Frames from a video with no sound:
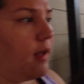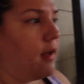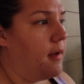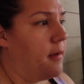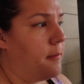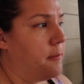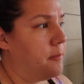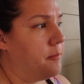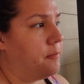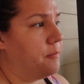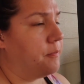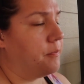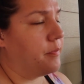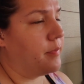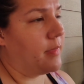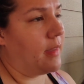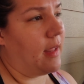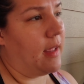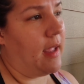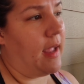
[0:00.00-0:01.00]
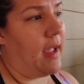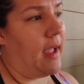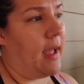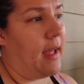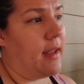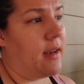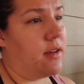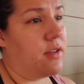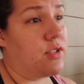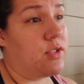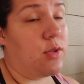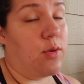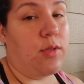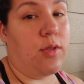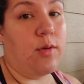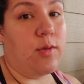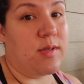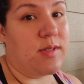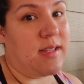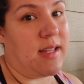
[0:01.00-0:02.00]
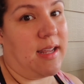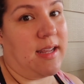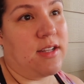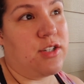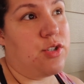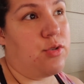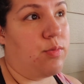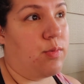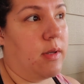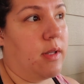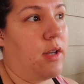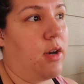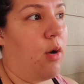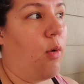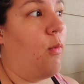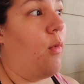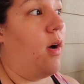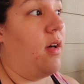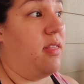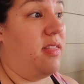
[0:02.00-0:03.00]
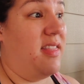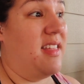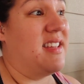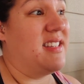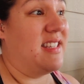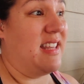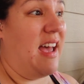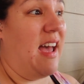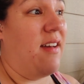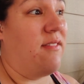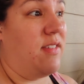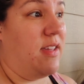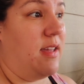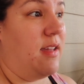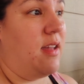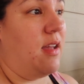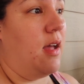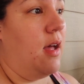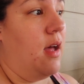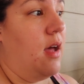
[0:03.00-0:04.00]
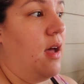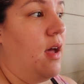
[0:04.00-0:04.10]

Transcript: Um, and so those things you really don't want this heavy